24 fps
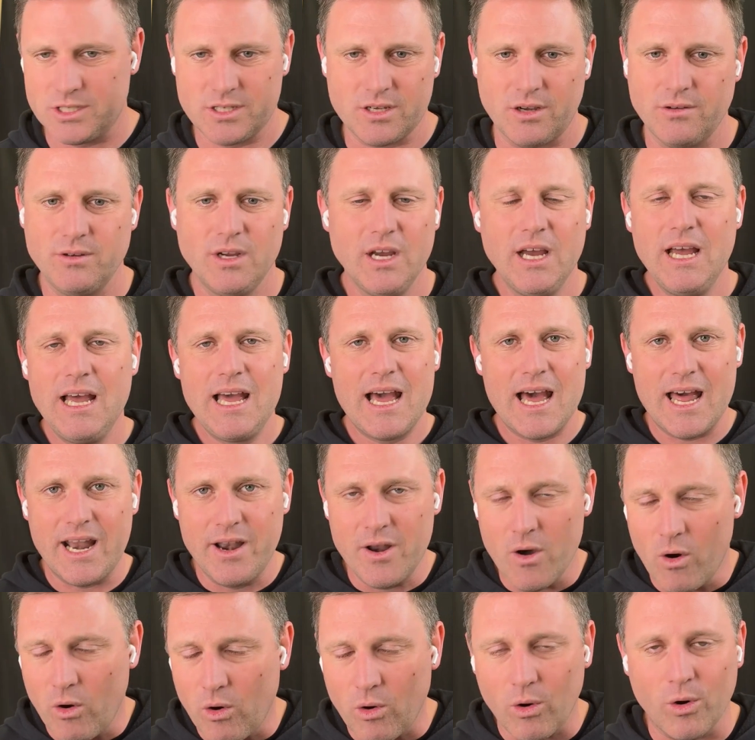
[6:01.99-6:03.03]
So
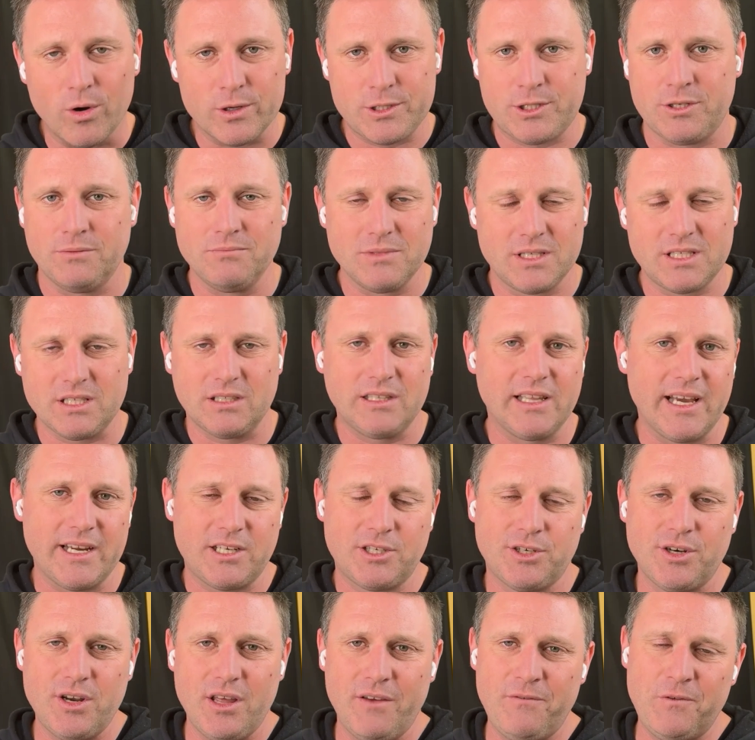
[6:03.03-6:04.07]
an awesome
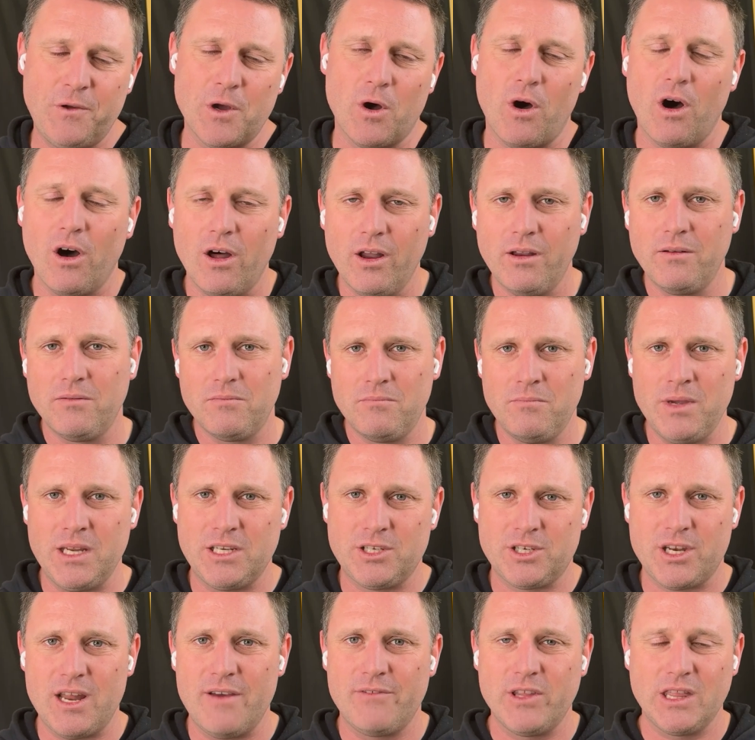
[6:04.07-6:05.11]
selection if you're on
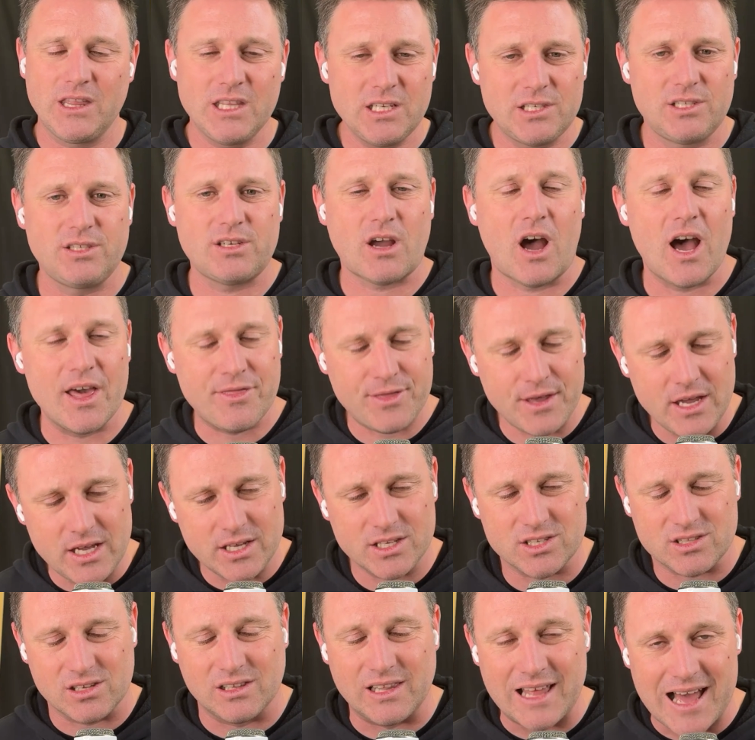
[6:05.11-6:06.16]
Mitch Knevitt. This, I
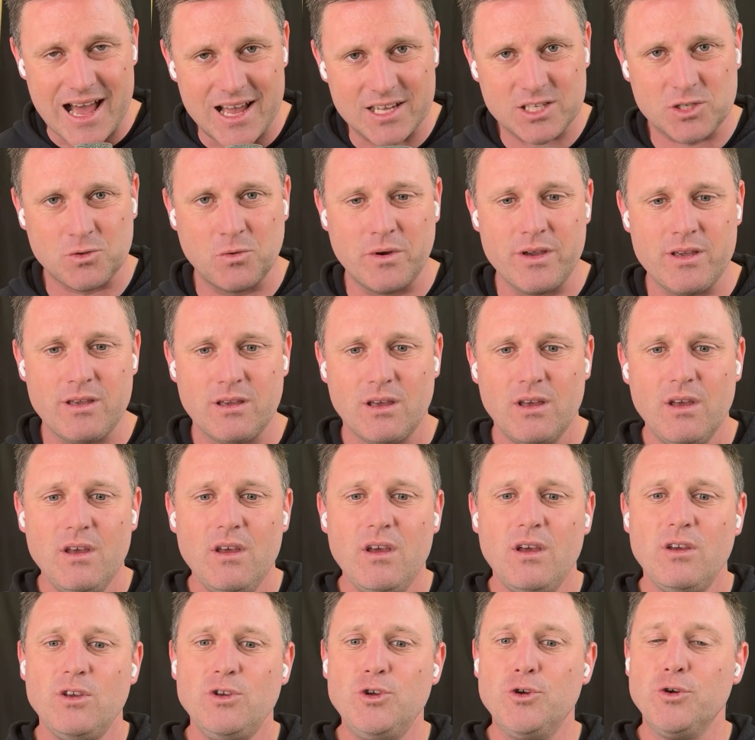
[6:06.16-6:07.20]
think, is the last week
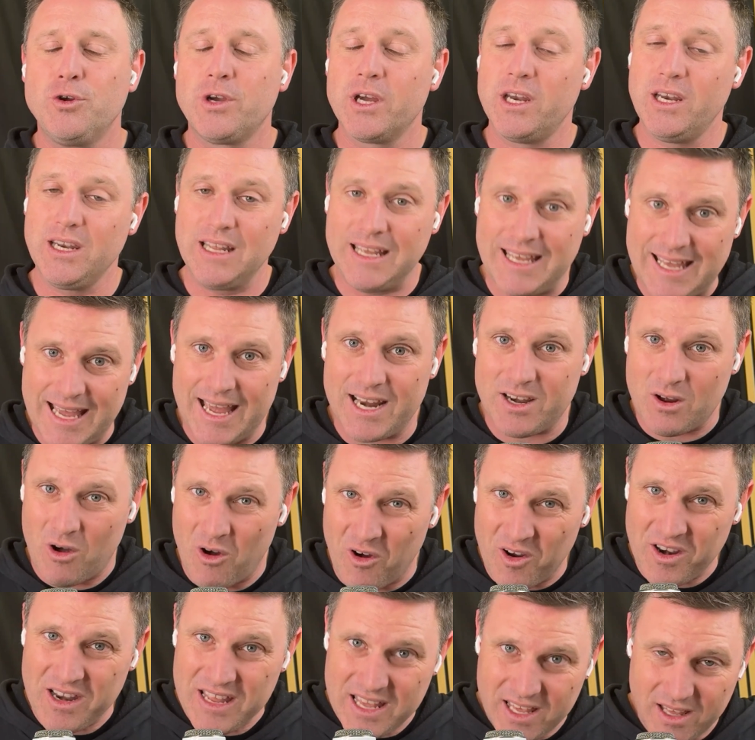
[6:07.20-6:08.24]
you can get
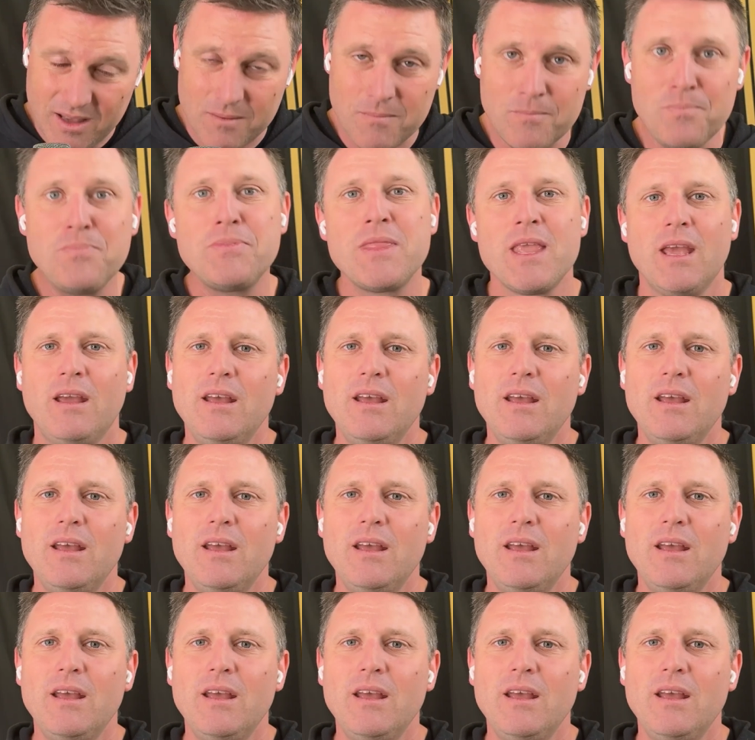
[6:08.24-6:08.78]
on him.